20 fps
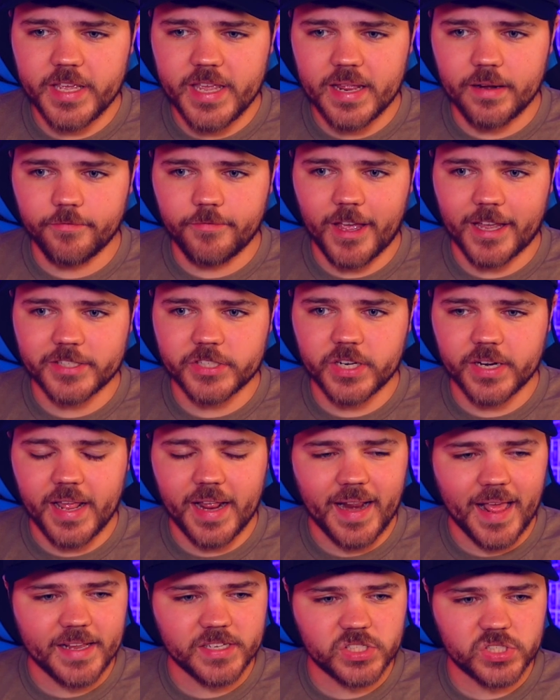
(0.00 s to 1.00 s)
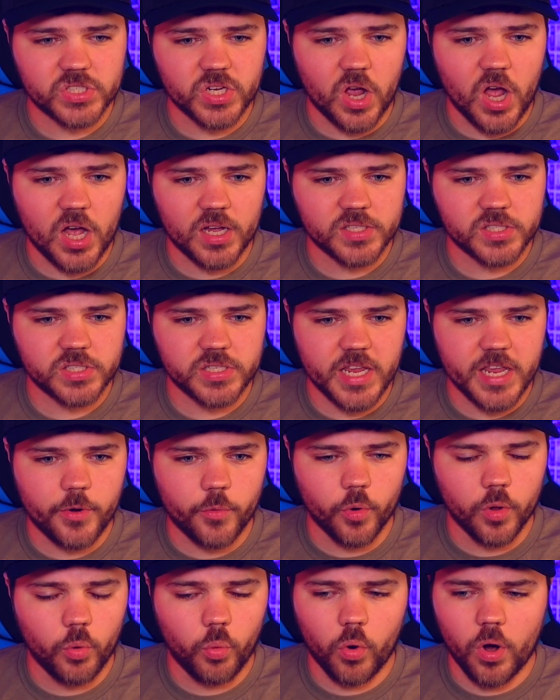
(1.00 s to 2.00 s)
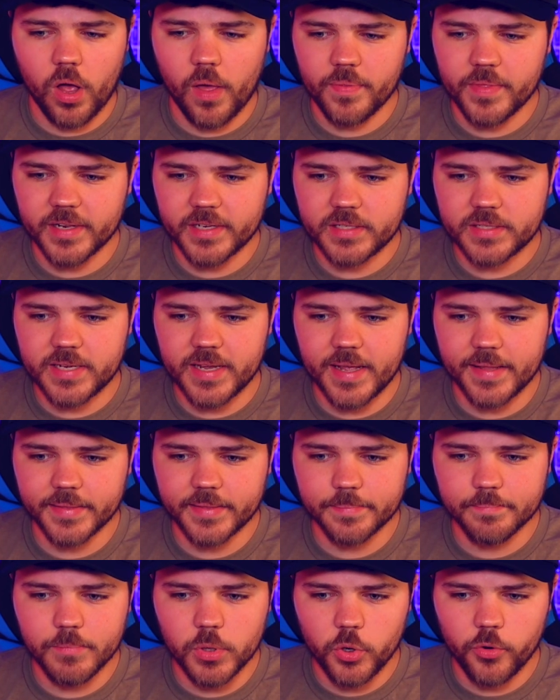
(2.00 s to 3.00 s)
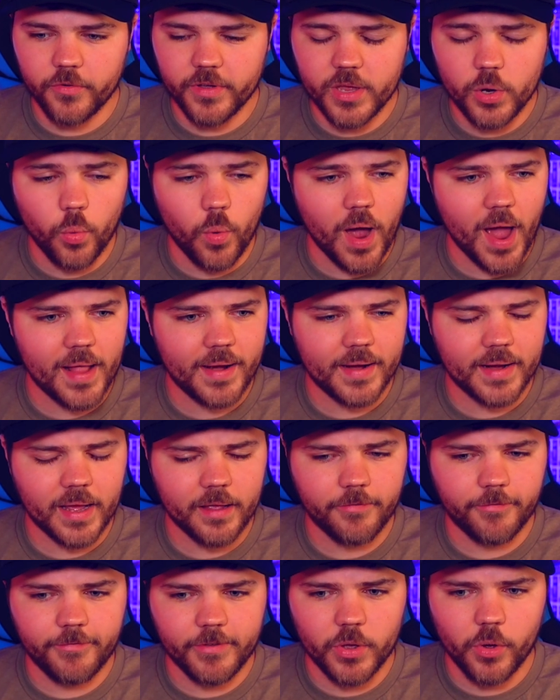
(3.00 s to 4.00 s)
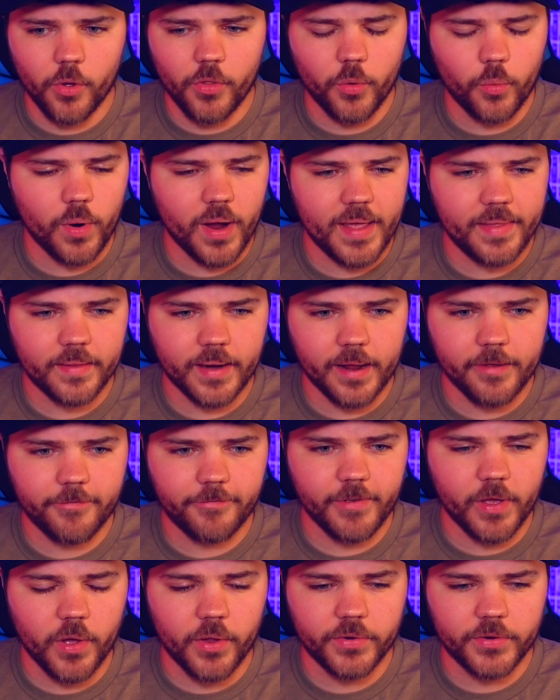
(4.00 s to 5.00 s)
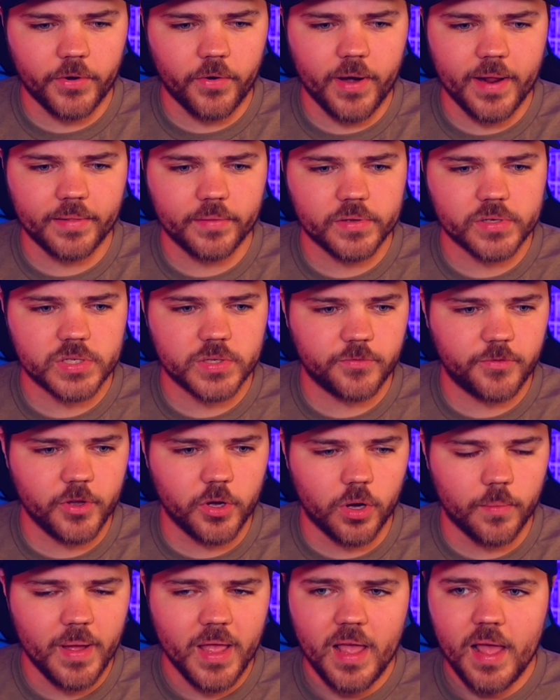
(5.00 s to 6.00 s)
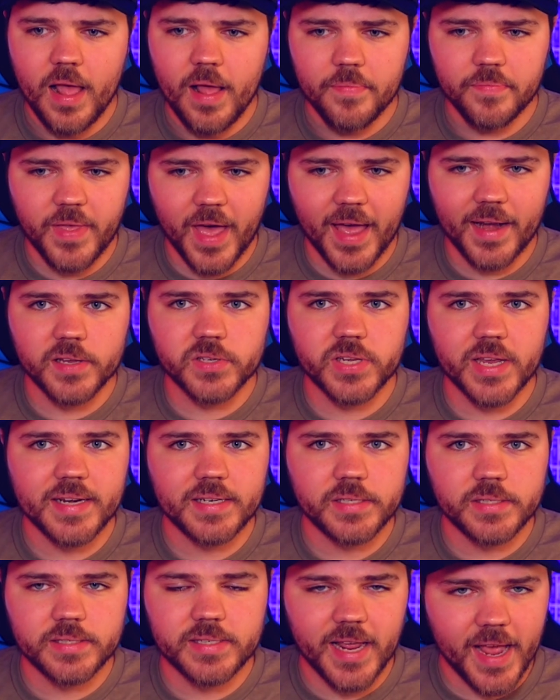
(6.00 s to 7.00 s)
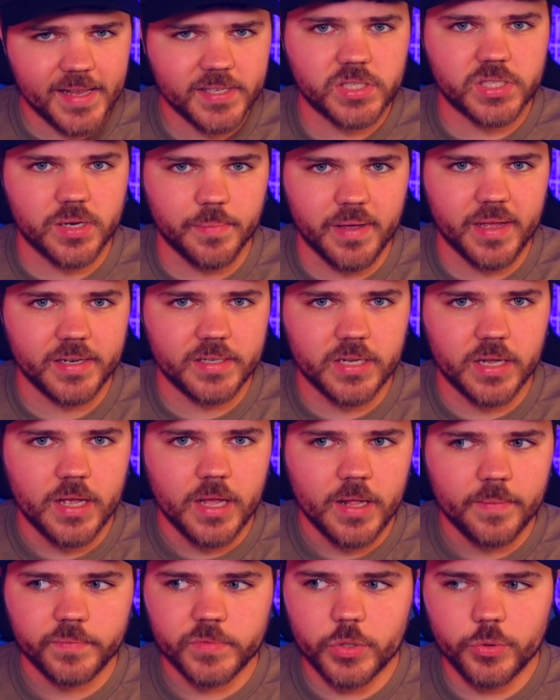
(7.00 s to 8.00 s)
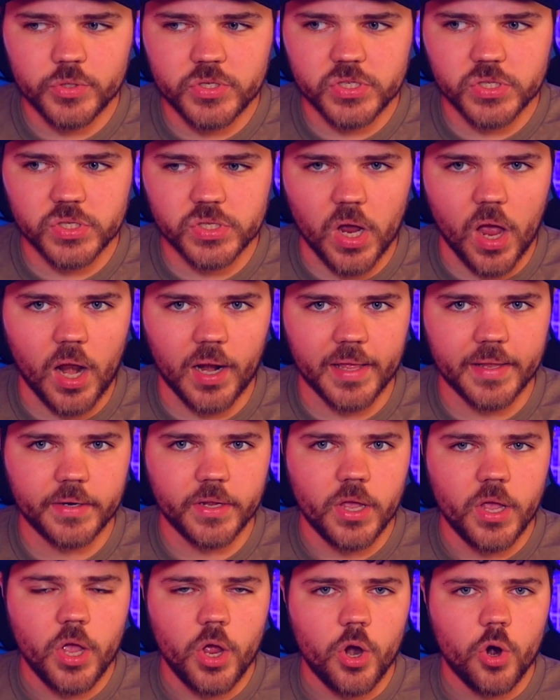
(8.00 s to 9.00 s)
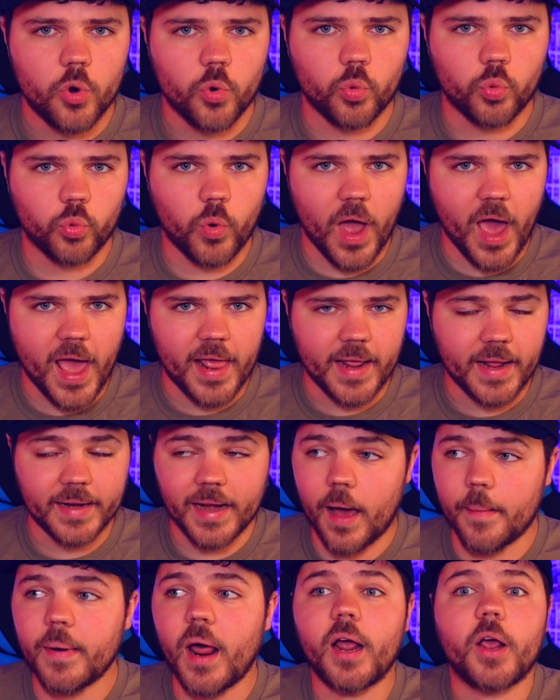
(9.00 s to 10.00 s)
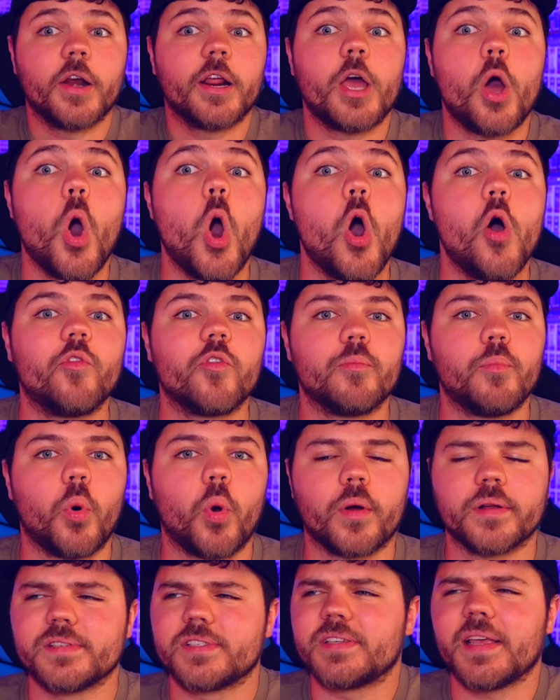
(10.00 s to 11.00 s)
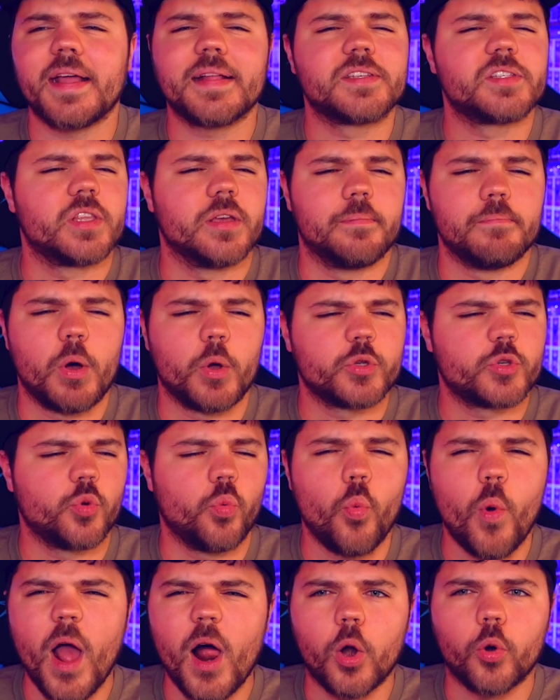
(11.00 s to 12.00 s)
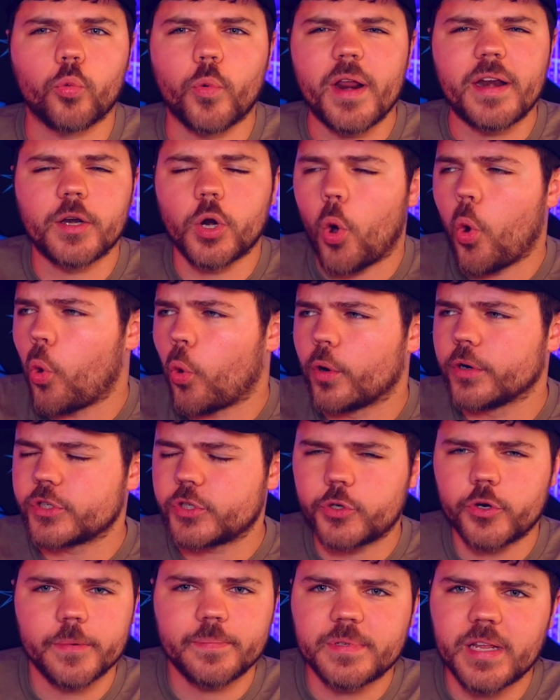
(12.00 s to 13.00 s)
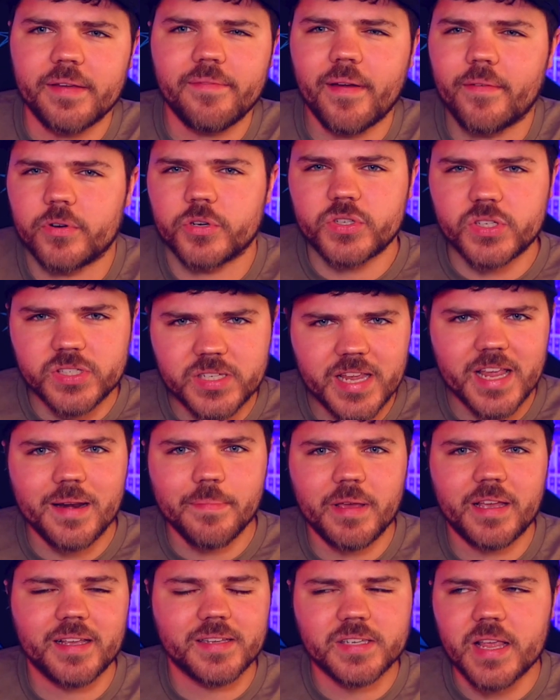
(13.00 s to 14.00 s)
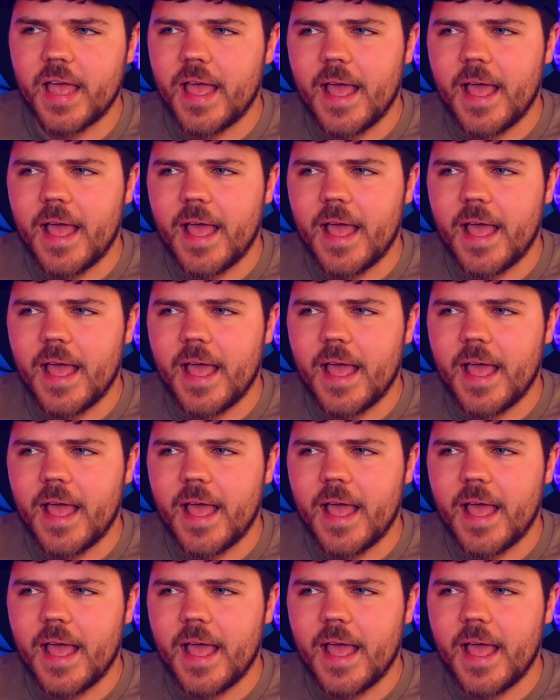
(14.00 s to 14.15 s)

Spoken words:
invested in a Saw sequel. We're on the 10th movie. Why did I feel the way that I felt during this film? That is a testament to solid writing. Now, I'm not going to go overboard and say it's the most well-written horror script I've ever seen, because